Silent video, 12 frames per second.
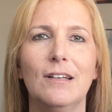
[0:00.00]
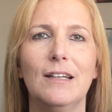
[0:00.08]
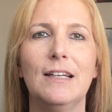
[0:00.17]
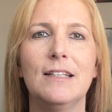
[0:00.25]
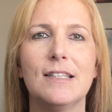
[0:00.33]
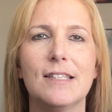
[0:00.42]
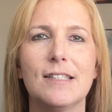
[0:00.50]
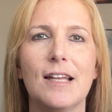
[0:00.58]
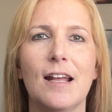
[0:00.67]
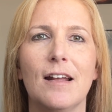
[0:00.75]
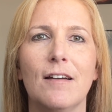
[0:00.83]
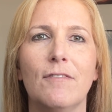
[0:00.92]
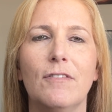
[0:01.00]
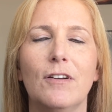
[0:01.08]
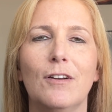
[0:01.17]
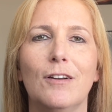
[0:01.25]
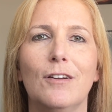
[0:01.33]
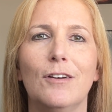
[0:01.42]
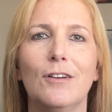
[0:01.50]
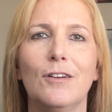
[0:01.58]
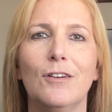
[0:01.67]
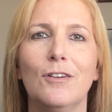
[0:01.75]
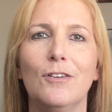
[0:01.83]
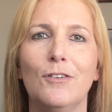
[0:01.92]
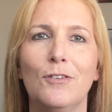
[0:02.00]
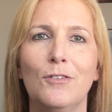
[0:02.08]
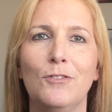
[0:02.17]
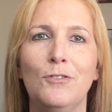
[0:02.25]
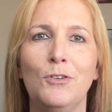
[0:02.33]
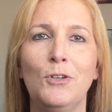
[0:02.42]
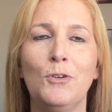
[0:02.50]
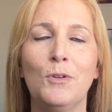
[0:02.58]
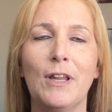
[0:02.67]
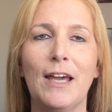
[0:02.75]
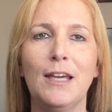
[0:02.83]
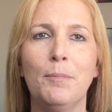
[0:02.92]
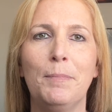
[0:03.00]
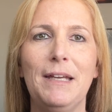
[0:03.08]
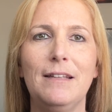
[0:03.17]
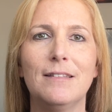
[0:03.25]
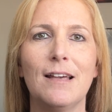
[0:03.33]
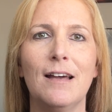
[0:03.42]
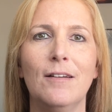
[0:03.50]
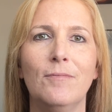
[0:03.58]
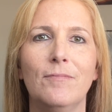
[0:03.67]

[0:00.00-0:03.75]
instead of, "Do you like pizza?"